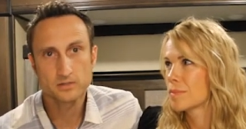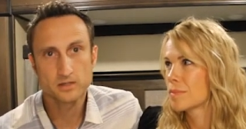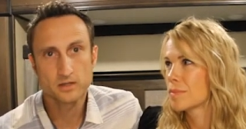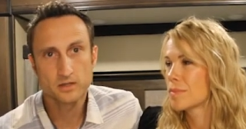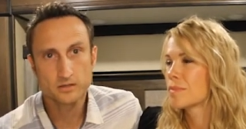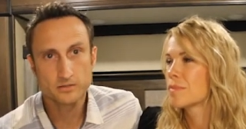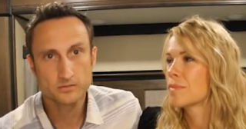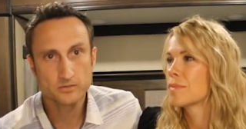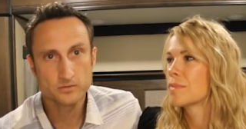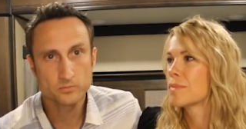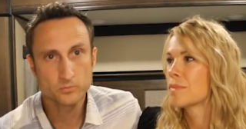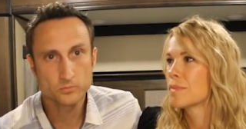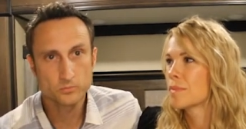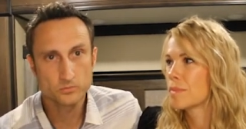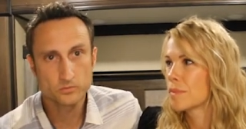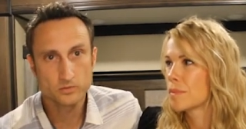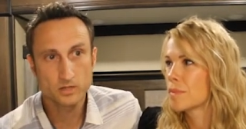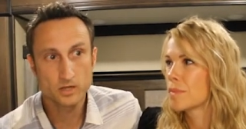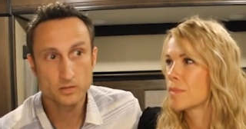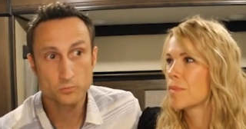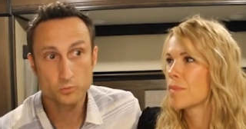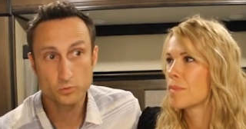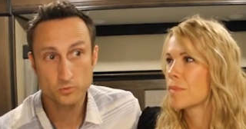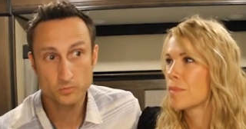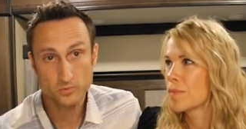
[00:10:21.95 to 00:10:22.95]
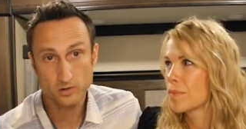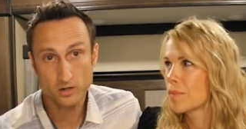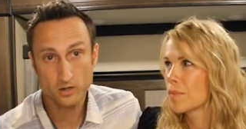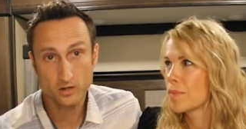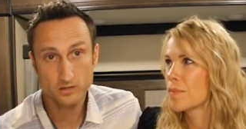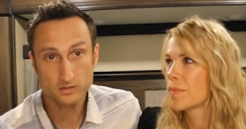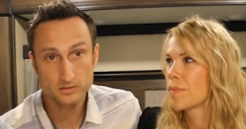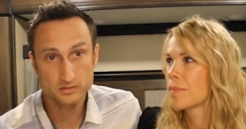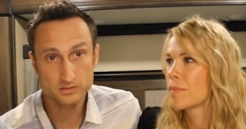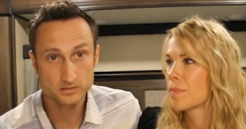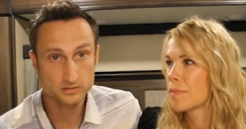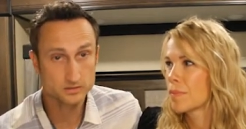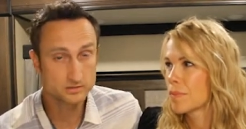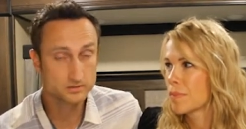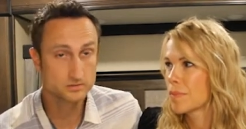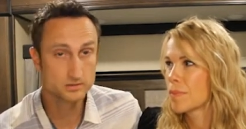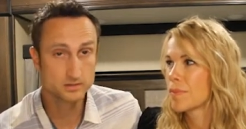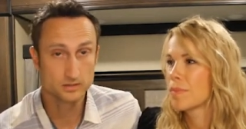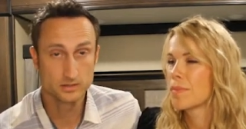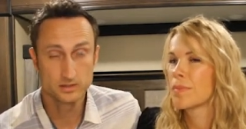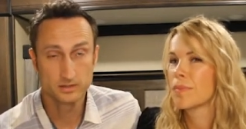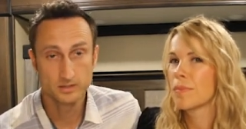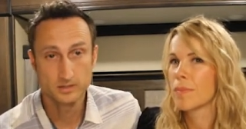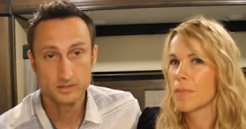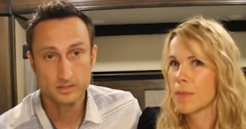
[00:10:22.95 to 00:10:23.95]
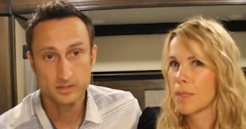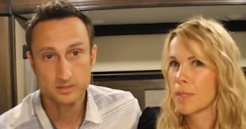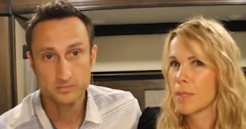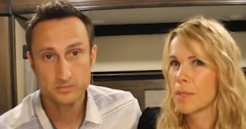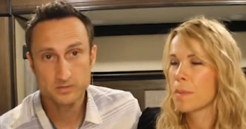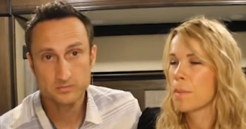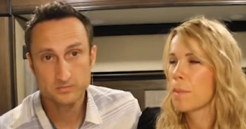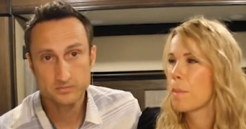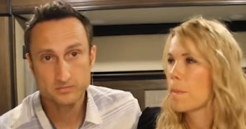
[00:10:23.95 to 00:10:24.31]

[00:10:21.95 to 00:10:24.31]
Speaker 1: lot of them, a lot more parks, because, I mean,